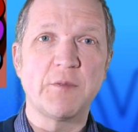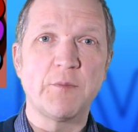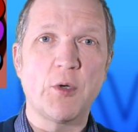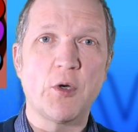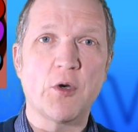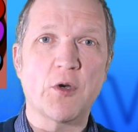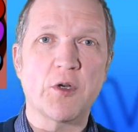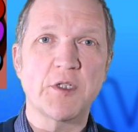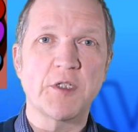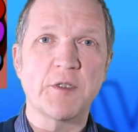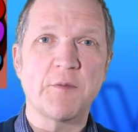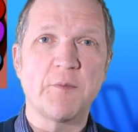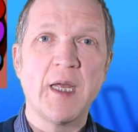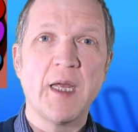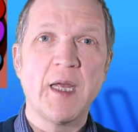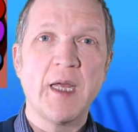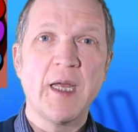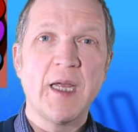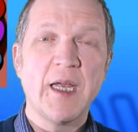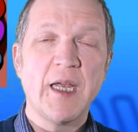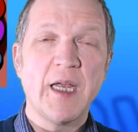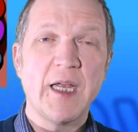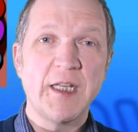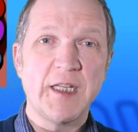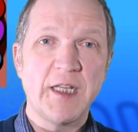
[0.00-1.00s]
books.
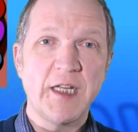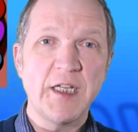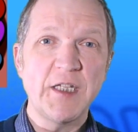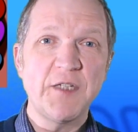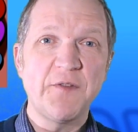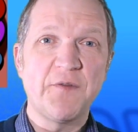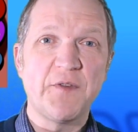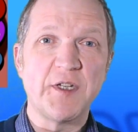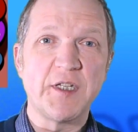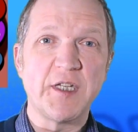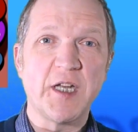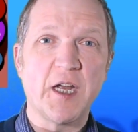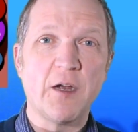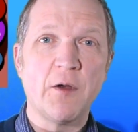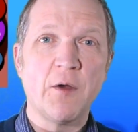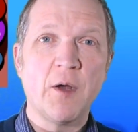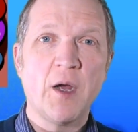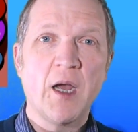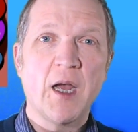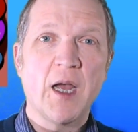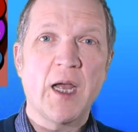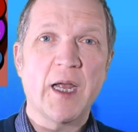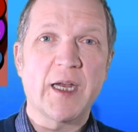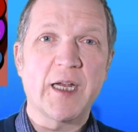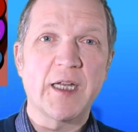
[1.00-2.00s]
In this video,
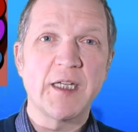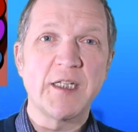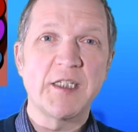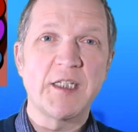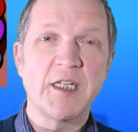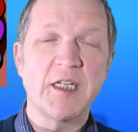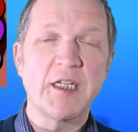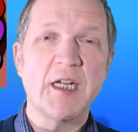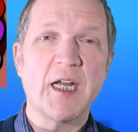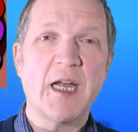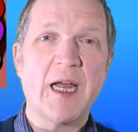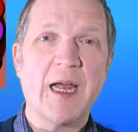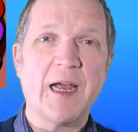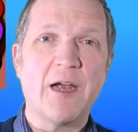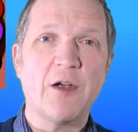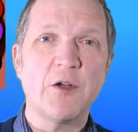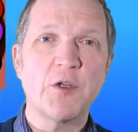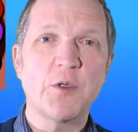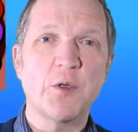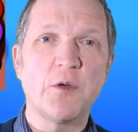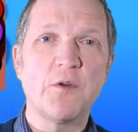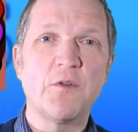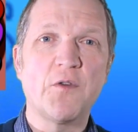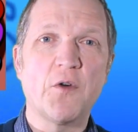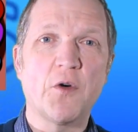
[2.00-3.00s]
I consider how
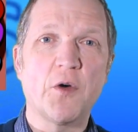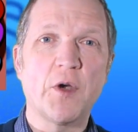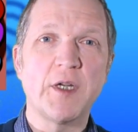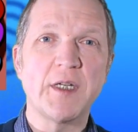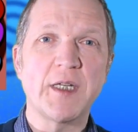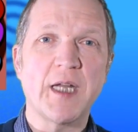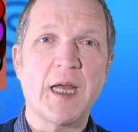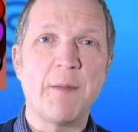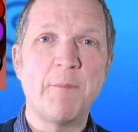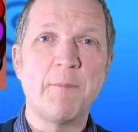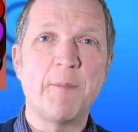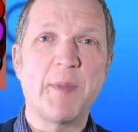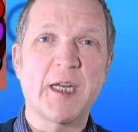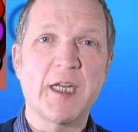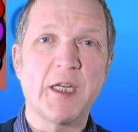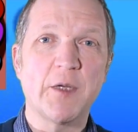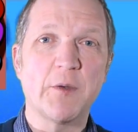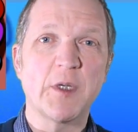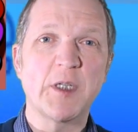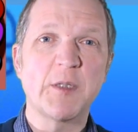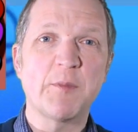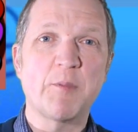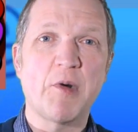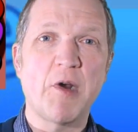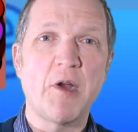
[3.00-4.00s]
to avoid
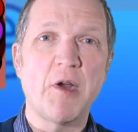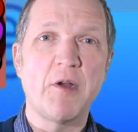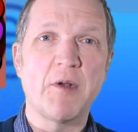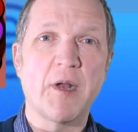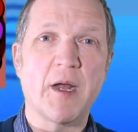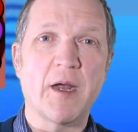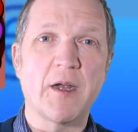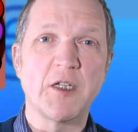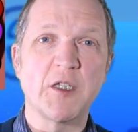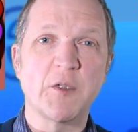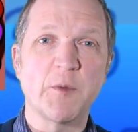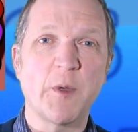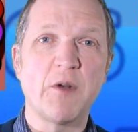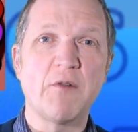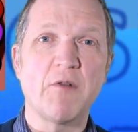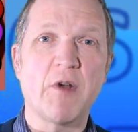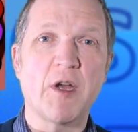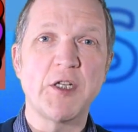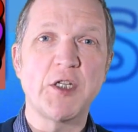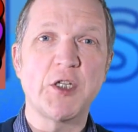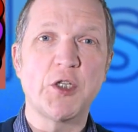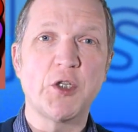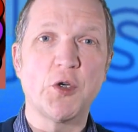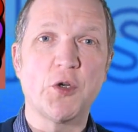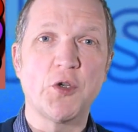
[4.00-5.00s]
ambiguous pronouns when
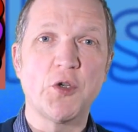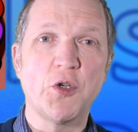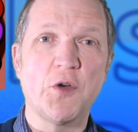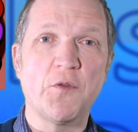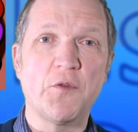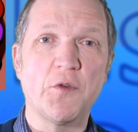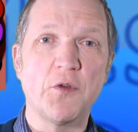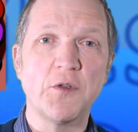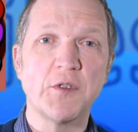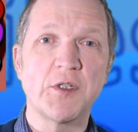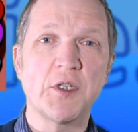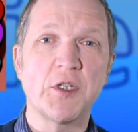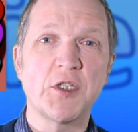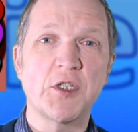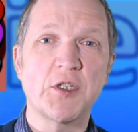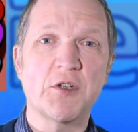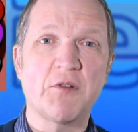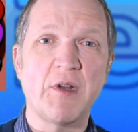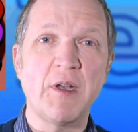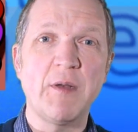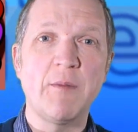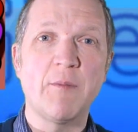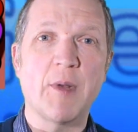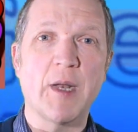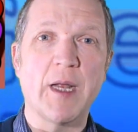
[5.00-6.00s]
writing your novels,
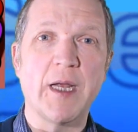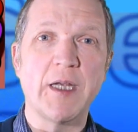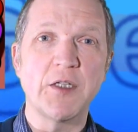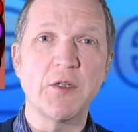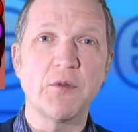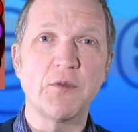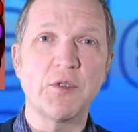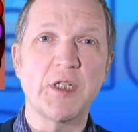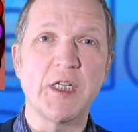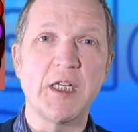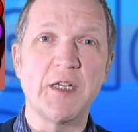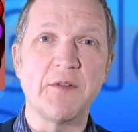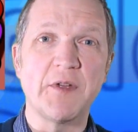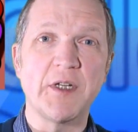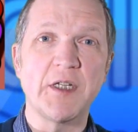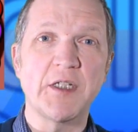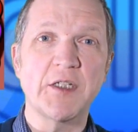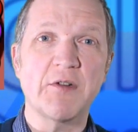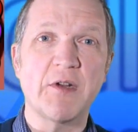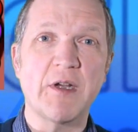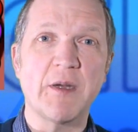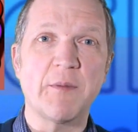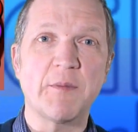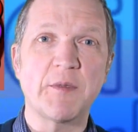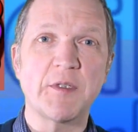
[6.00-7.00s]
screenplays or TV
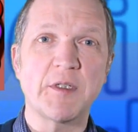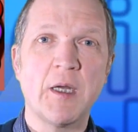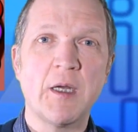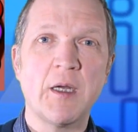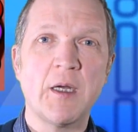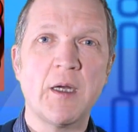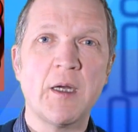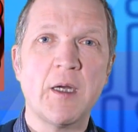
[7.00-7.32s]
scripts.